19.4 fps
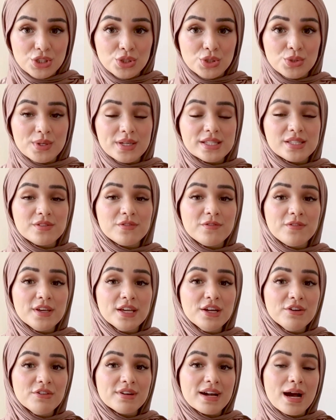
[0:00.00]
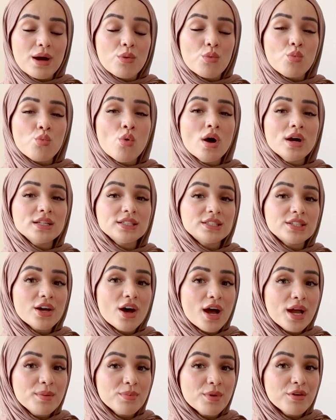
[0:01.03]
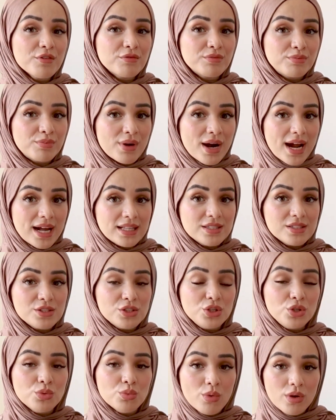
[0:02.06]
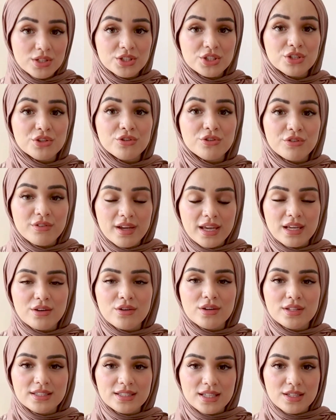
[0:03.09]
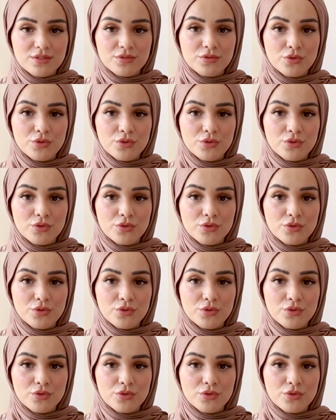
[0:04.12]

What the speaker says: do is figure out what type of brands you want to create content